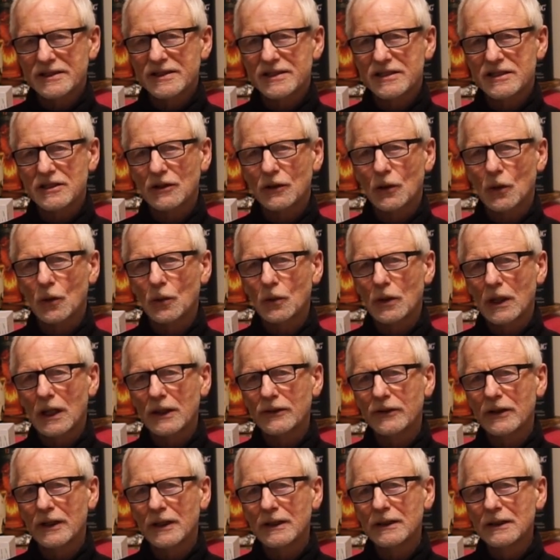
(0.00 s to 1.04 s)
So
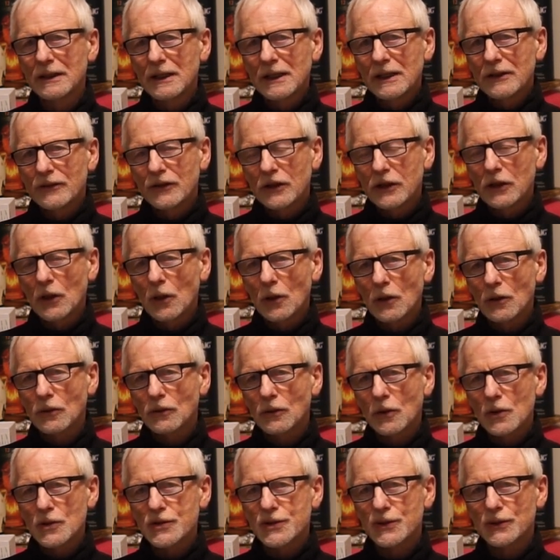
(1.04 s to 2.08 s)
the
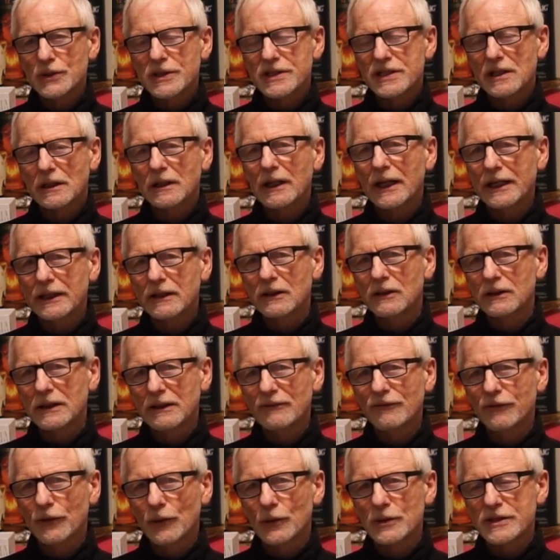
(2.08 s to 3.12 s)
Oloroso is a lighter
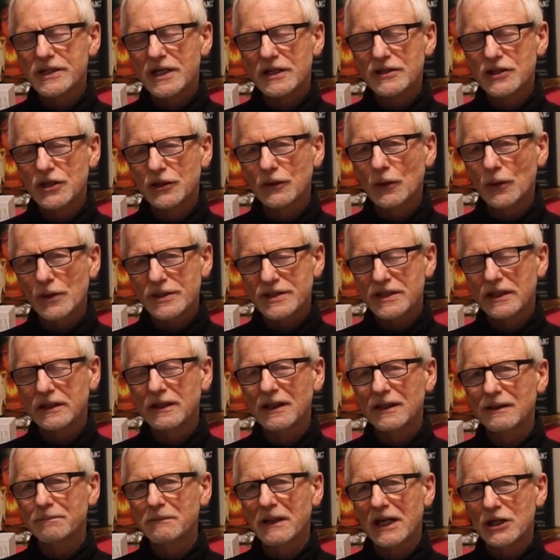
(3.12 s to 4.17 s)
influence because you notice I
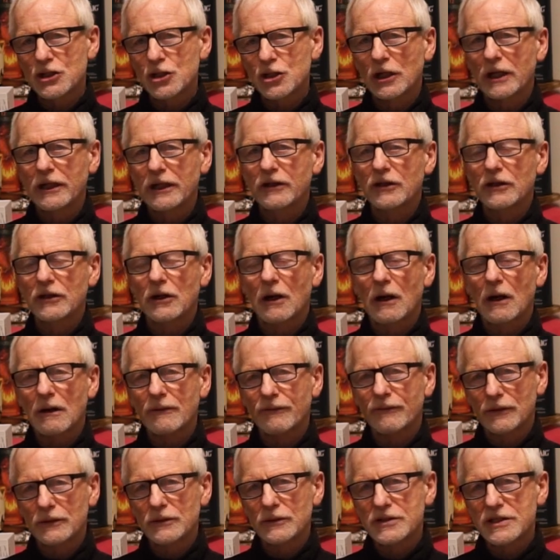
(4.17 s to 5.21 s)
didn't mention any of the dark
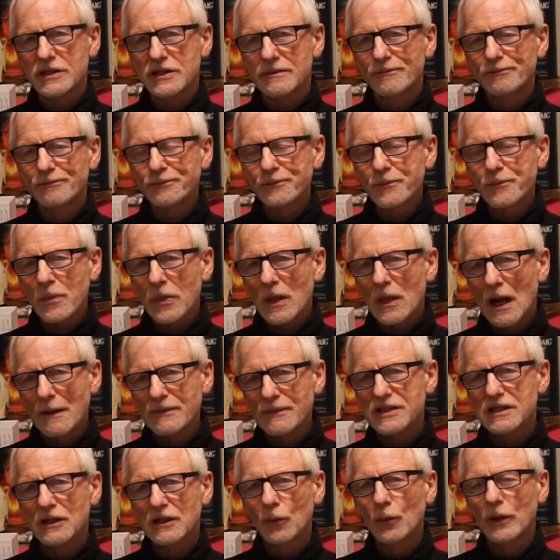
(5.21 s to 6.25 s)
fruits. I'm
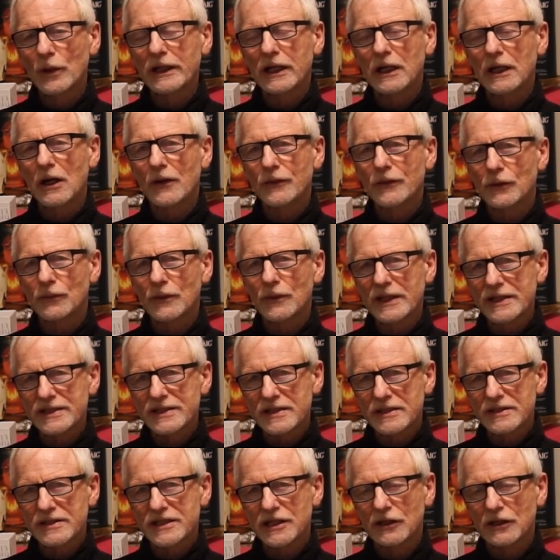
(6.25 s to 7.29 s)
still waiting on the
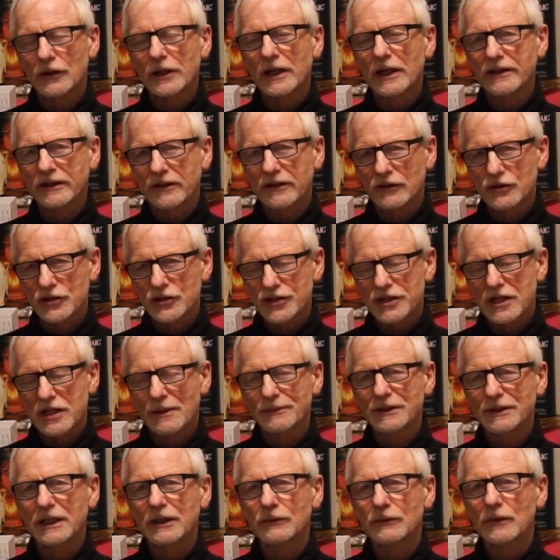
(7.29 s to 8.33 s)
raisins here, and I think they're just
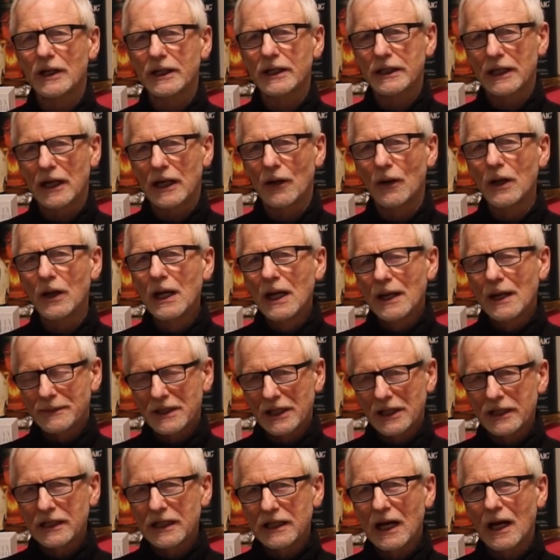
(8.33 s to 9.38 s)
coming in right now.
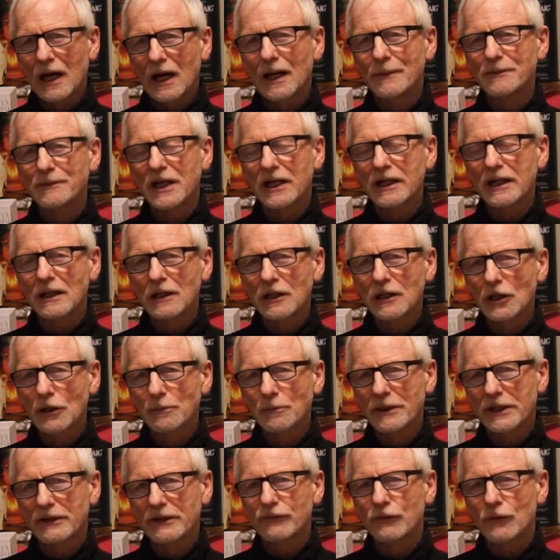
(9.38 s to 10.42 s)
I'm getting a little
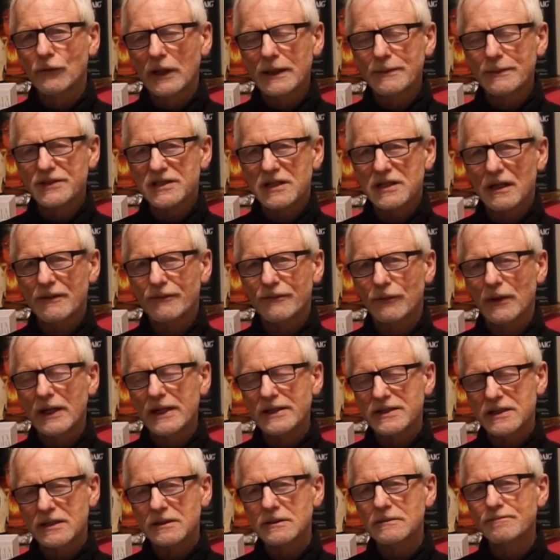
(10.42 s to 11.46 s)
bit of grape stuff,
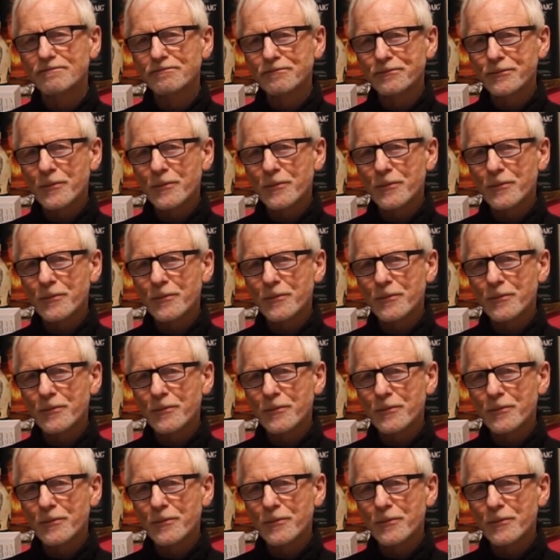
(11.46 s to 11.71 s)
raisin.